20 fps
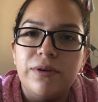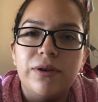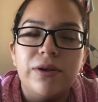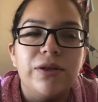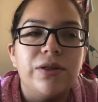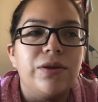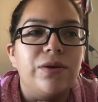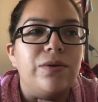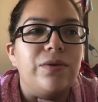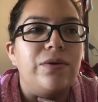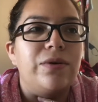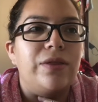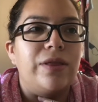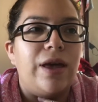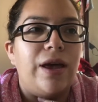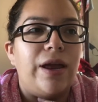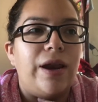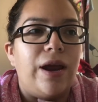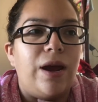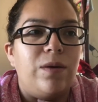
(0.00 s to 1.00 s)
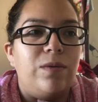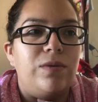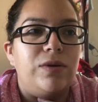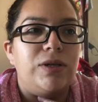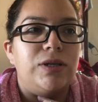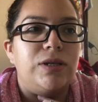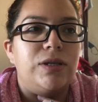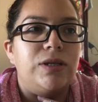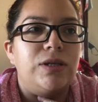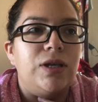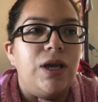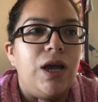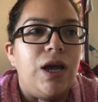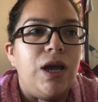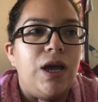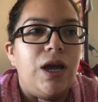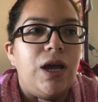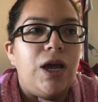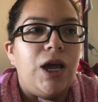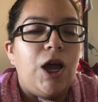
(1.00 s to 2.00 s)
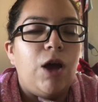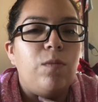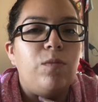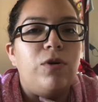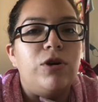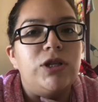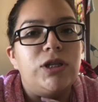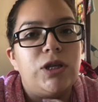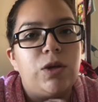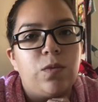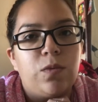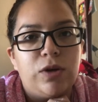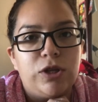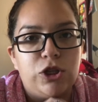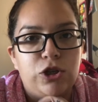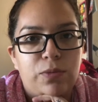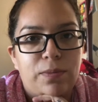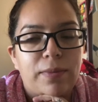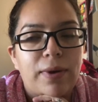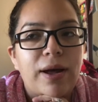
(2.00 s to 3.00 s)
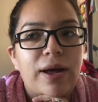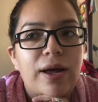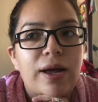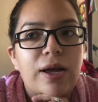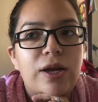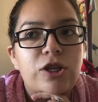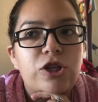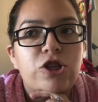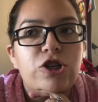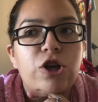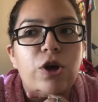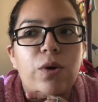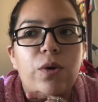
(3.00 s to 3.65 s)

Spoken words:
that I was posting way too much,